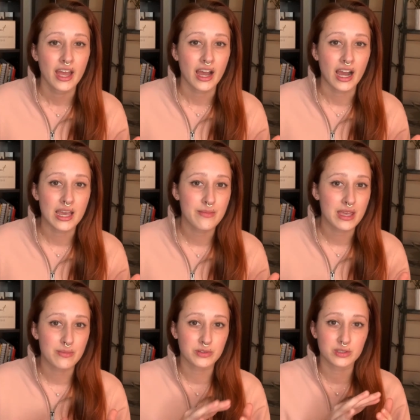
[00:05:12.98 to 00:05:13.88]
I am
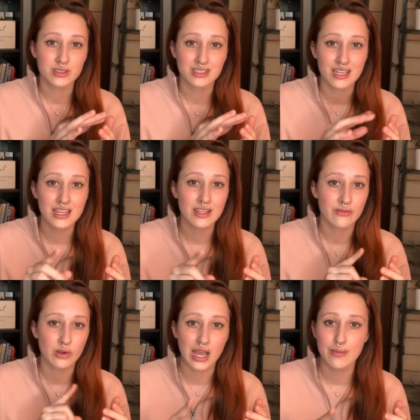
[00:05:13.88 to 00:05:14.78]
able to see the
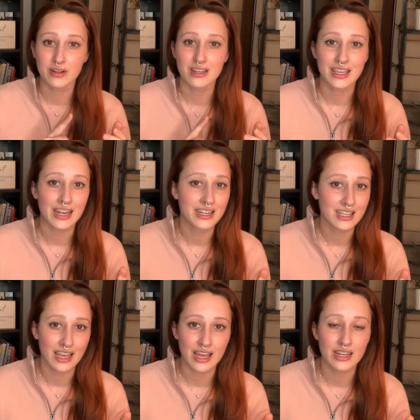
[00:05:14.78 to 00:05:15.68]
vocabulary again and
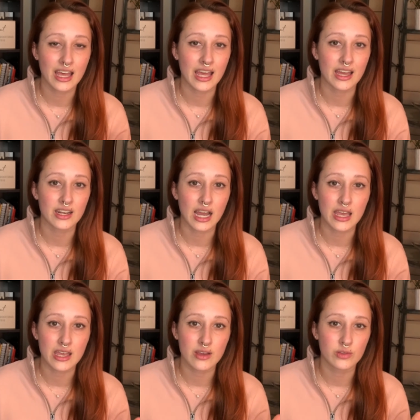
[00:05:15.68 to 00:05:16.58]
again, and
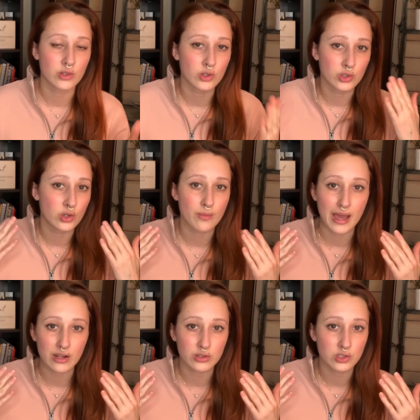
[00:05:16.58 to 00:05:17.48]
the
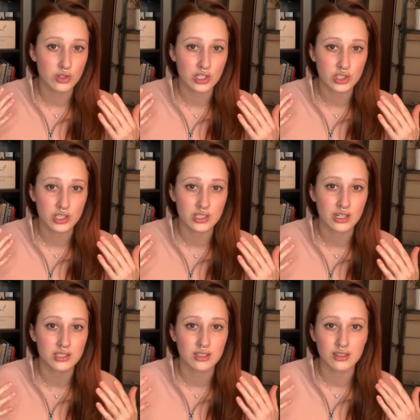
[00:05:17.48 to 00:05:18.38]
grammatical structures
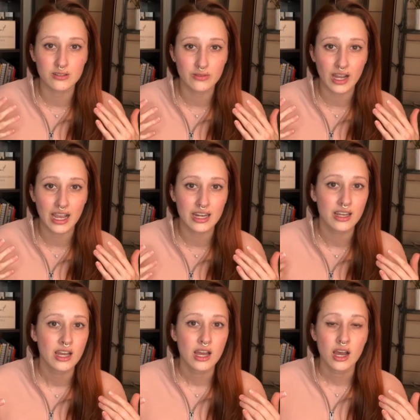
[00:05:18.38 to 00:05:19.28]
are
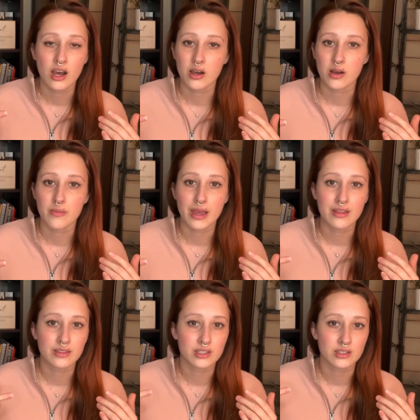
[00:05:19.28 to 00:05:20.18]
solidified,
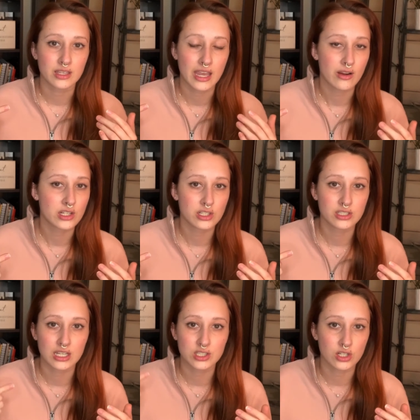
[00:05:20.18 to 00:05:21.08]
and the
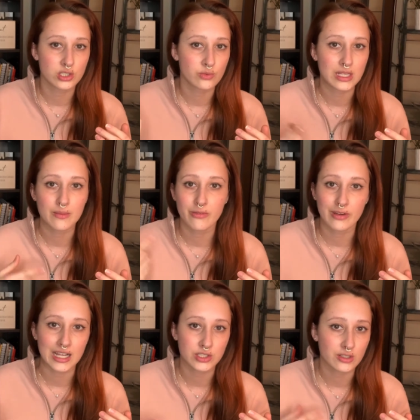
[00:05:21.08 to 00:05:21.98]
characters, I start to read them
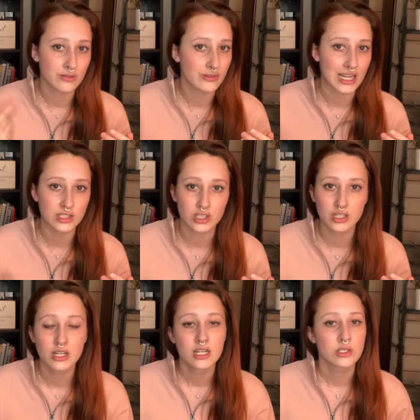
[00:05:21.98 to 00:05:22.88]
faster and
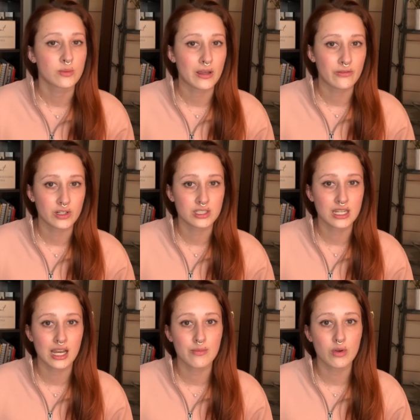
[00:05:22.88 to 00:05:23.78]
faster. So my first
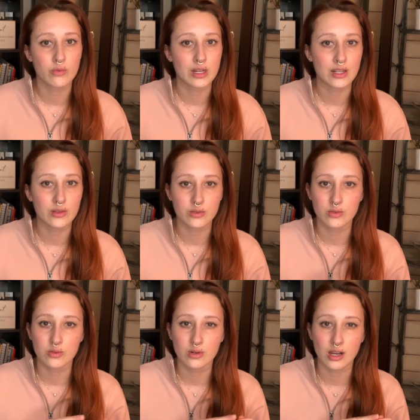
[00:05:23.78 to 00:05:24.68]
time reading
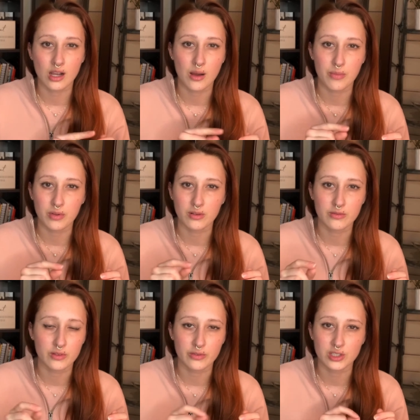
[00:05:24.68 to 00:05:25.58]
through a couple
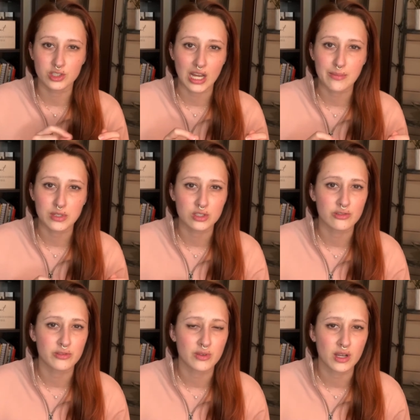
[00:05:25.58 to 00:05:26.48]
of the first chapters
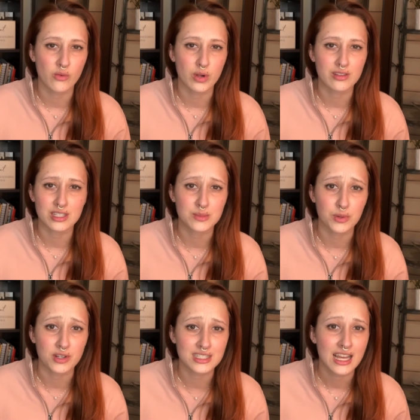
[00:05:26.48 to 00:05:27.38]
of one of these books,